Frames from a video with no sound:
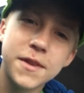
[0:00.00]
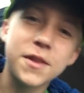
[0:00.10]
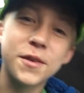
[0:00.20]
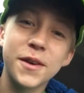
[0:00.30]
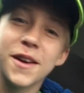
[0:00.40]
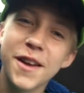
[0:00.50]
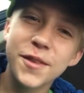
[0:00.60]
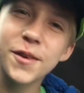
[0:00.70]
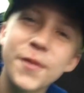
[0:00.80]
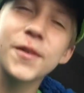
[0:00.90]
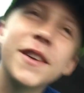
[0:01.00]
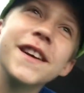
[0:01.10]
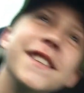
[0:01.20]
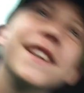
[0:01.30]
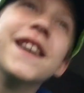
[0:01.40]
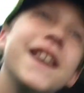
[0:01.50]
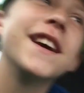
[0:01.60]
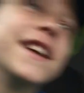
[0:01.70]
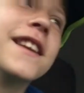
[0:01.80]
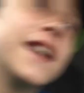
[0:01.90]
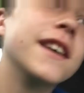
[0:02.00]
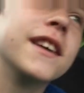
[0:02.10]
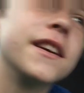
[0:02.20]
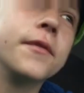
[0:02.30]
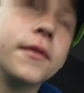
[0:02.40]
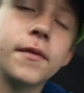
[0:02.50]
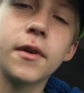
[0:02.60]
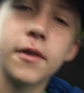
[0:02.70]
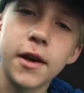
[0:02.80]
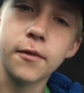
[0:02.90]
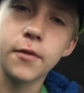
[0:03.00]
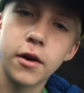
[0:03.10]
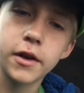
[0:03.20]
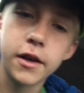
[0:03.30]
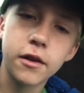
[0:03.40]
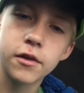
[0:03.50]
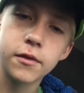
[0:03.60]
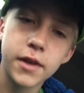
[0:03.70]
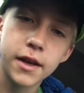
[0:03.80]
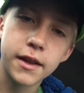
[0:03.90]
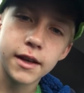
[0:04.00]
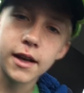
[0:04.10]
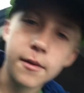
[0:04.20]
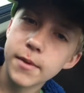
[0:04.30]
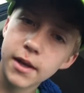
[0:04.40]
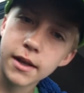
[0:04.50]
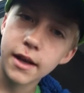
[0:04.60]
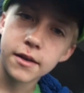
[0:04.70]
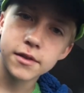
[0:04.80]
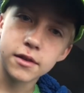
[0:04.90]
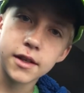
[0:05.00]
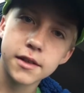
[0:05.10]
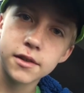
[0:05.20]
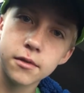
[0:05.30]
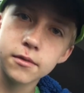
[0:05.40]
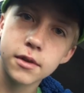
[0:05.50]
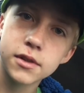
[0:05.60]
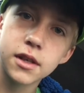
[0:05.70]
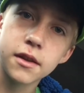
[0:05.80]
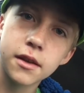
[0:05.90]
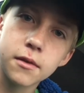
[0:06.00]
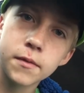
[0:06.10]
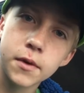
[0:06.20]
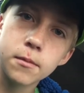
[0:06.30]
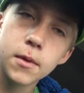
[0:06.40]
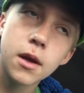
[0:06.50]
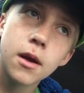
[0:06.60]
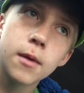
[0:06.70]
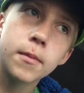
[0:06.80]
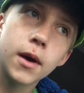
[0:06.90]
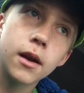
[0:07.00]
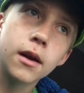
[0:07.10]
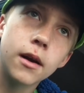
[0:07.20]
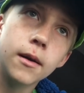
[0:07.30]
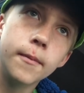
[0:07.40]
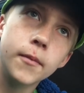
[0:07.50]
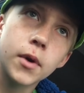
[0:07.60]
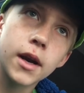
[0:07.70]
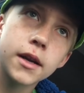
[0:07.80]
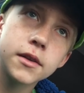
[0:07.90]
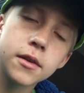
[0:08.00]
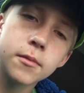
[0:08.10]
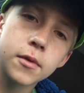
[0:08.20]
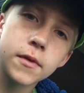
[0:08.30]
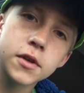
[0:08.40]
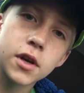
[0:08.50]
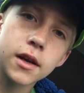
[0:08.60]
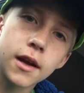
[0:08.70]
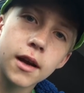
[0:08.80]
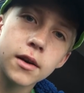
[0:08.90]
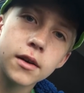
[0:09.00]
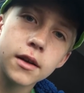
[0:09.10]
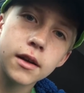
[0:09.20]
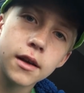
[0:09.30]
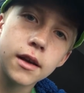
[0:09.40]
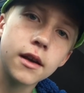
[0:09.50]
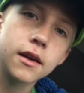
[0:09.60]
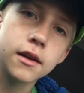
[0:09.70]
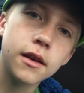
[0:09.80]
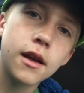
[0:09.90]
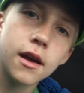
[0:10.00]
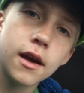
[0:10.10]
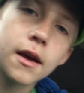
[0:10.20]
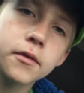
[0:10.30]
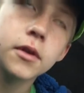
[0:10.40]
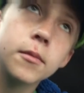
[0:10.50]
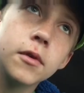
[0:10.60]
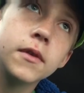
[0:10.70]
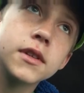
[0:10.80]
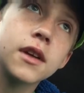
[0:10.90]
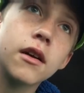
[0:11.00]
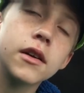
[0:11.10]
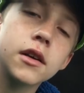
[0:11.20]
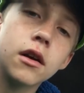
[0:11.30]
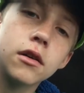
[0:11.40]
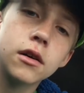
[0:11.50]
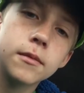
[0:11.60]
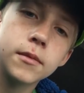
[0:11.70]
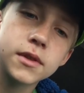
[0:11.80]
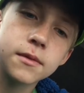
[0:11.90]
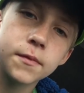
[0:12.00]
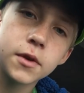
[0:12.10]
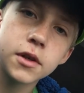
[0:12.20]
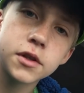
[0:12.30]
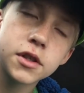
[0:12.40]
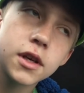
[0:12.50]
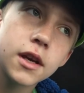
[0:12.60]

three, three or four days and I, haven't felt like vlogging or doing anything and I've been in the house all day so there's nothing to film. But um, we're headed to the movies right now and yeah, after the movies I'll hit y'all up with some footage